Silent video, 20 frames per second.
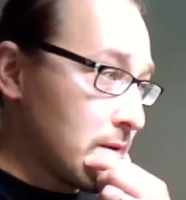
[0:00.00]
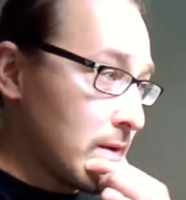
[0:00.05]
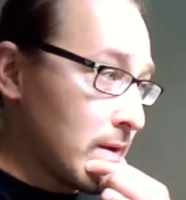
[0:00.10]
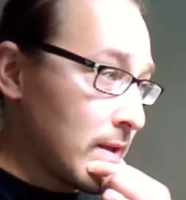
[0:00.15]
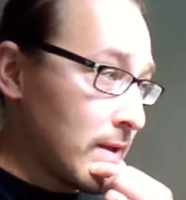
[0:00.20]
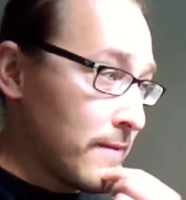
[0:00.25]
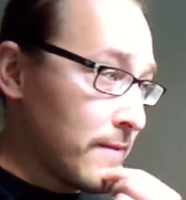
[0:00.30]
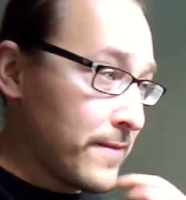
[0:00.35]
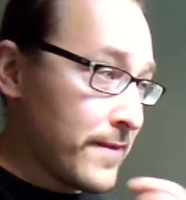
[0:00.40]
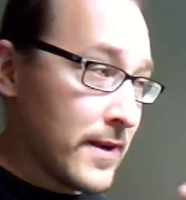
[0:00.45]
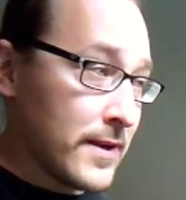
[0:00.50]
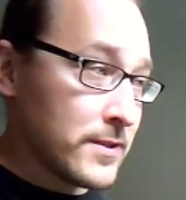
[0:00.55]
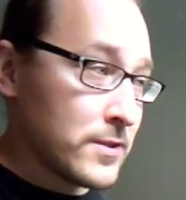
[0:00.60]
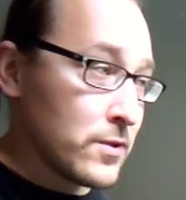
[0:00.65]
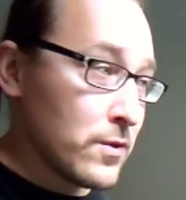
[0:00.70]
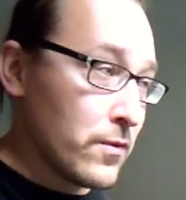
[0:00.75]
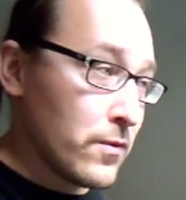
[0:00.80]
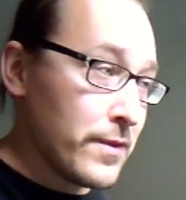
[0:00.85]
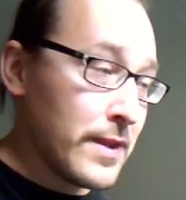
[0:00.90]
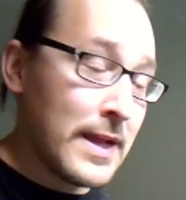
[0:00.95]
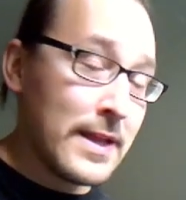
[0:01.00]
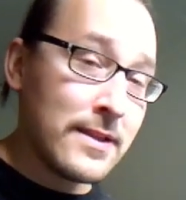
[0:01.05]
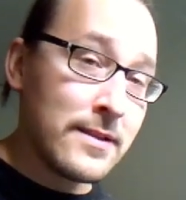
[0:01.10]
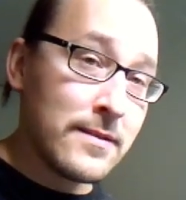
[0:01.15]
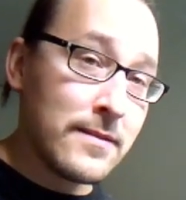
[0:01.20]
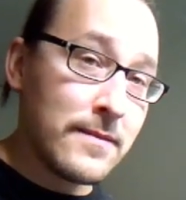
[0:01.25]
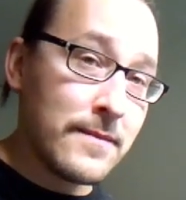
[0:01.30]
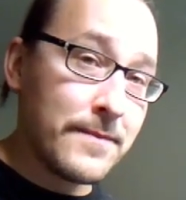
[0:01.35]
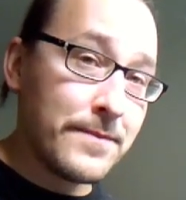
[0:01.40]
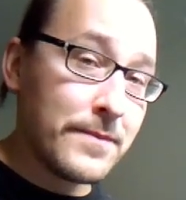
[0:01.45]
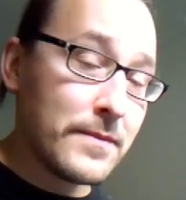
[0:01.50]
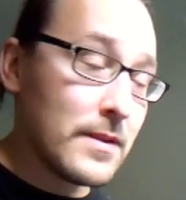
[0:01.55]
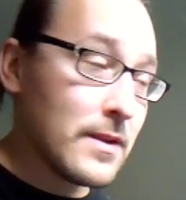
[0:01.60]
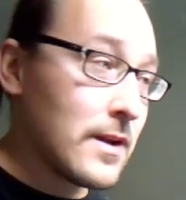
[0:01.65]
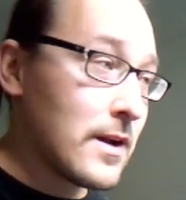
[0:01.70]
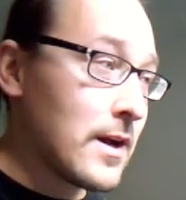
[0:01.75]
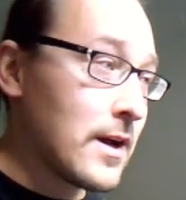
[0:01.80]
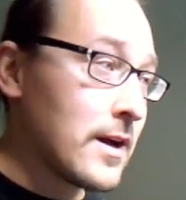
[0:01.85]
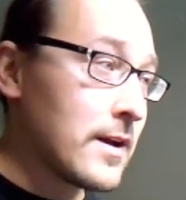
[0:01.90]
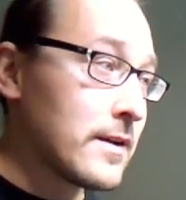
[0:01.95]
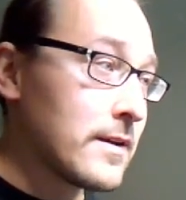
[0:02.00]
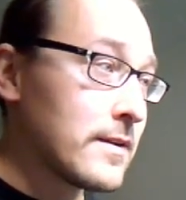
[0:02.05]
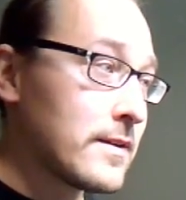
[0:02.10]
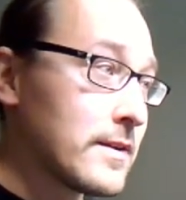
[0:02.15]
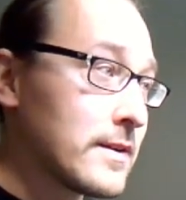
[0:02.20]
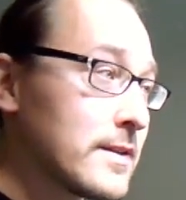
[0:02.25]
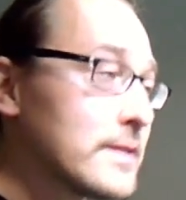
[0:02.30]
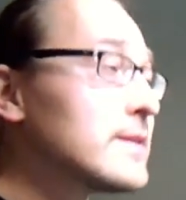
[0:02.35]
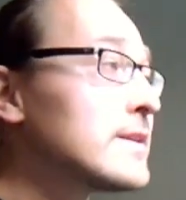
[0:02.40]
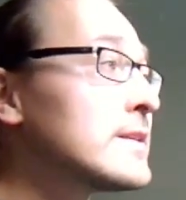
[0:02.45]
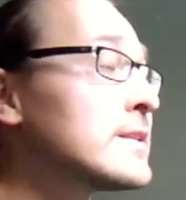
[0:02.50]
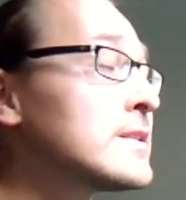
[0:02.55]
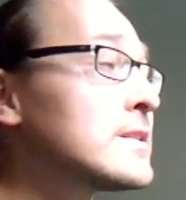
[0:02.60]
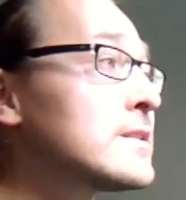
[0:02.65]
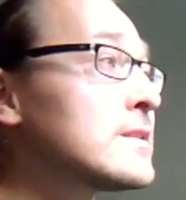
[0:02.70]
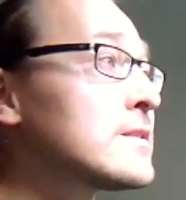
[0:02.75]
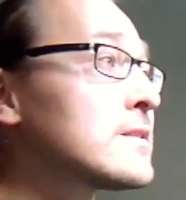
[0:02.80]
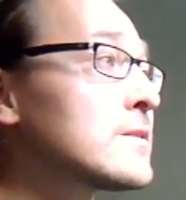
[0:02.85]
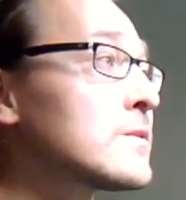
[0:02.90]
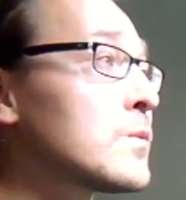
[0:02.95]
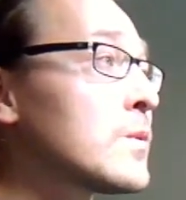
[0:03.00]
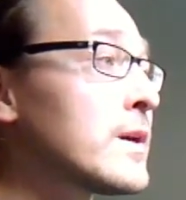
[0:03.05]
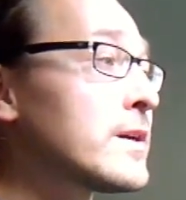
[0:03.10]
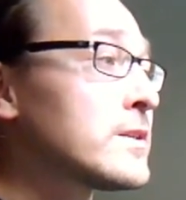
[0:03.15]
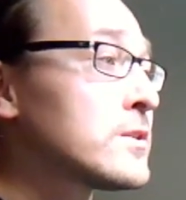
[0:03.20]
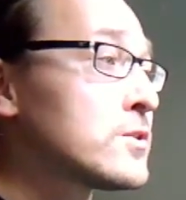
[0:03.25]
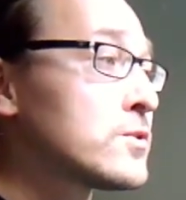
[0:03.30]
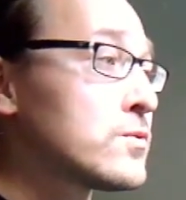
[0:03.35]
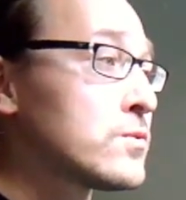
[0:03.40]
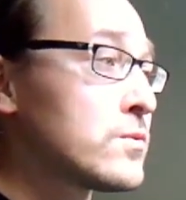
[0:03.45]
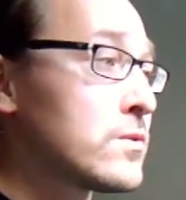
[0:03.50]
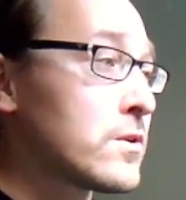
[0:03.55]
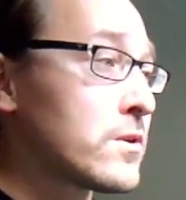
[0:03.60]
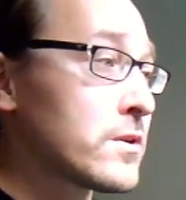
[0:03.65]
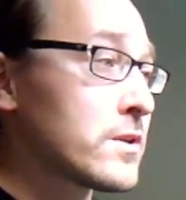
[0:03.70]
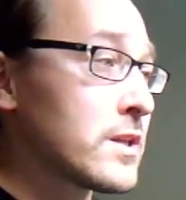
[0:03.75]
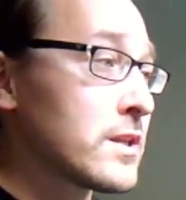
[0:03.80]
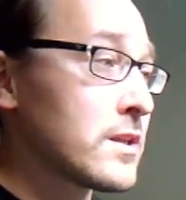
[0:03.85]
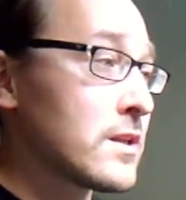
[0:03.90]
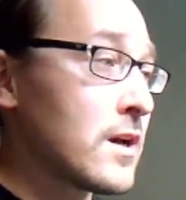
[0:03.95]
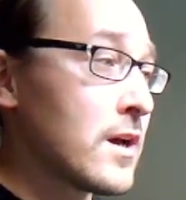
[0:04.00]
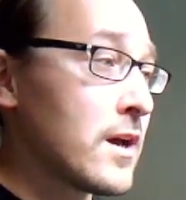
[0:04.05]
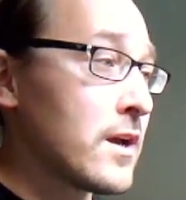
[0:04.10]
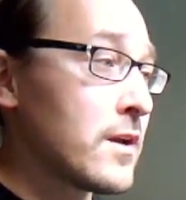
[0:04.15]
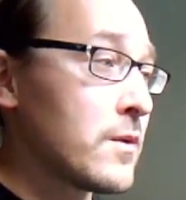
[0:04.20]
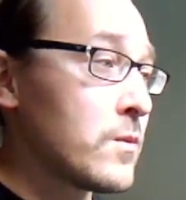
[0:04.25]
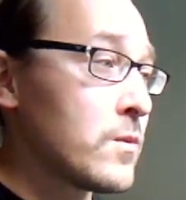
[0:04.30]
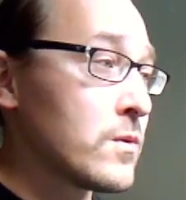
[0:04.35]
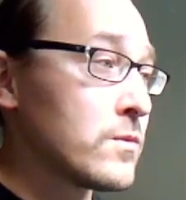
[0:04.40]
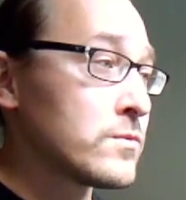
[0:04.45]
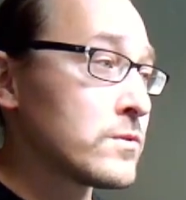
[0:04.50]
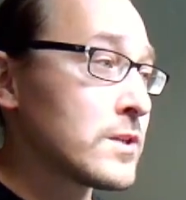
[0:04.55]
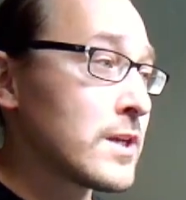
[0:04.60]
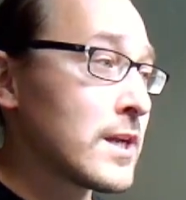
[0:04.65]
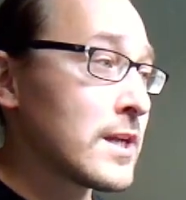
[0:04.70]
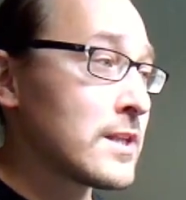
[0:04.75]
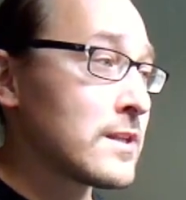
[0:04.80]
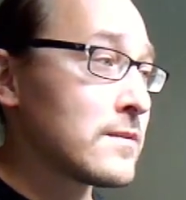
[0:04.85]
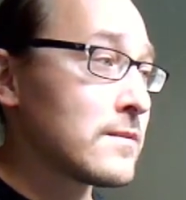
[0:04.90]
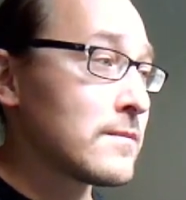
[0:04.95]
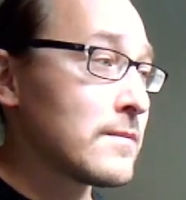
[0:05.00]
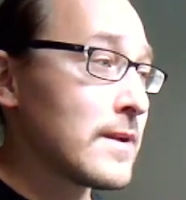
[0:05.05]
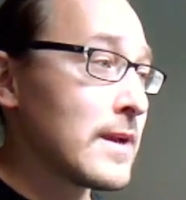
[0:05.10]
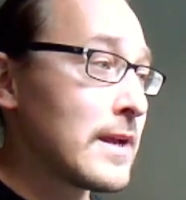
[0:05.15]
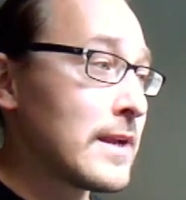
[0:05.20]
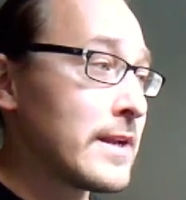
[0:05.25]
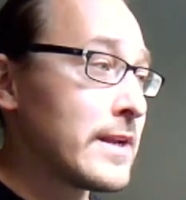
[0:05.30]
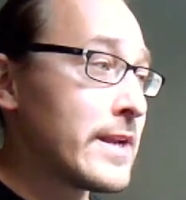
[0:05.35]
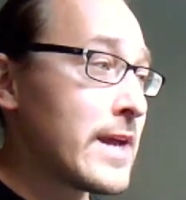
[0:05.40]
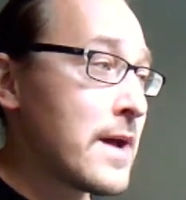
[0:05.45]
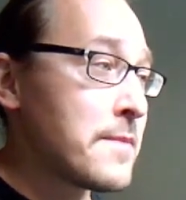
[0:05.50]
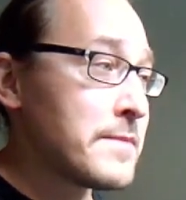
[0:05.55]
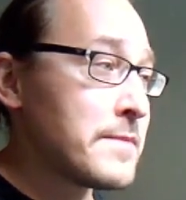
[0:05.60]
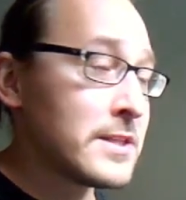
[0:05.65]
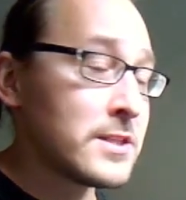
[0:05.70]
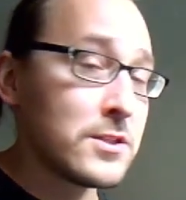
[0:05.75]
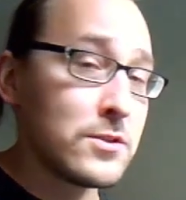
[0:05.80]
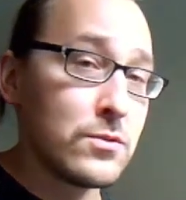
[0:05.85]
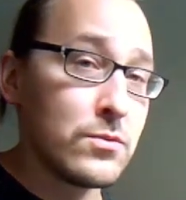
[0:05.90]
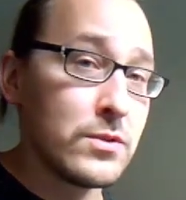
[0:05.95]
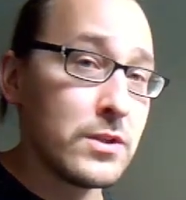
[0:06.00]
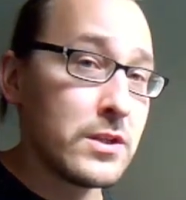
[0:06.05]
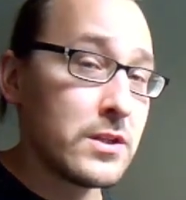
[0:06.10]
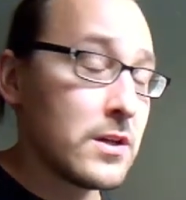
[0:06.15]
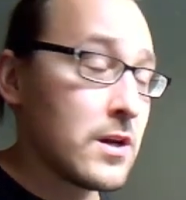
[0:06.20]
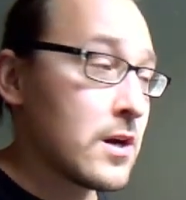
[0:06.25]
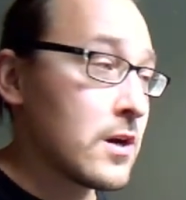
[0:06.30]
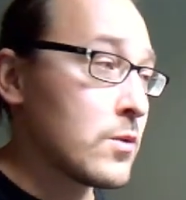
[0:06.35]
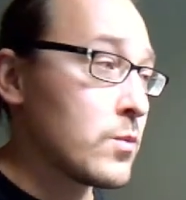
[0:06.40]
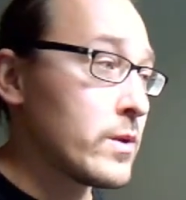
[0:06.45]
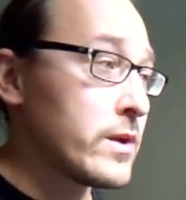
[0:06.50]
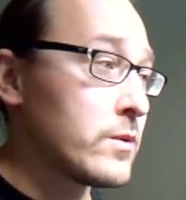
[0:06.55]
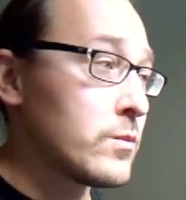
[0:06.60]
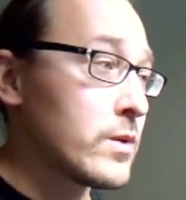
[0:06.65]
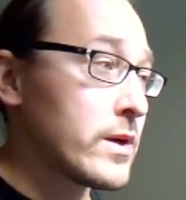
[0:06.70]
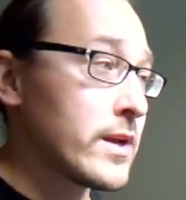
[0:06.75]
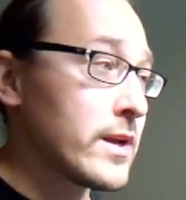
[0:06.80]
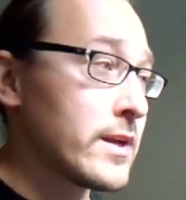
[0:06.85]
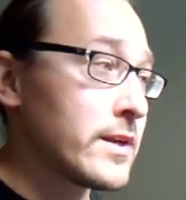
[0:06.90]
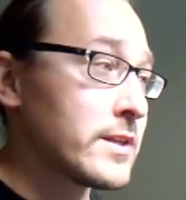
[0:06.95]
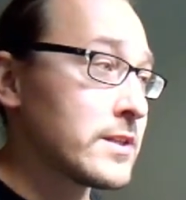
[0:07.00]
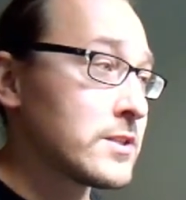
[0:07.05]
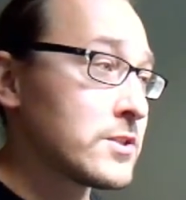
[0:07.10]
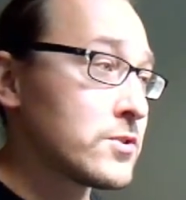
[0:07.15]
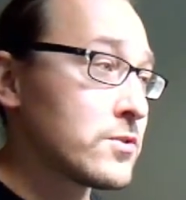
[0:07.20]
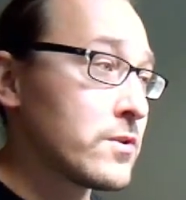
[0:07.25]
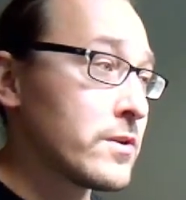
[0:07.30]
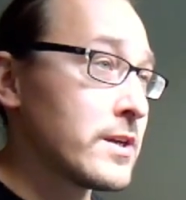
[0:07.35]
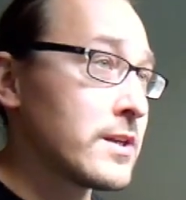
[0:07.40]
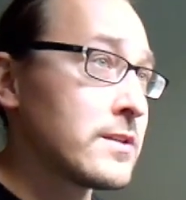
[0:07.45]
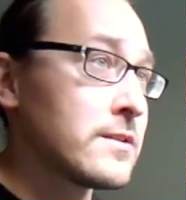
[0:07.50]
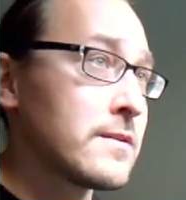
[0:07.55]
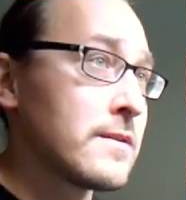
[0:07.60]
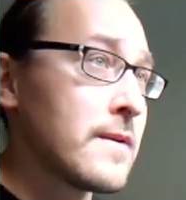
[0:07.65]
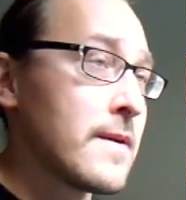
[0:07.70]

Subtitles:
if I tow that, it's quite sure that I won't get any damage to the Darkwing when I destroy it,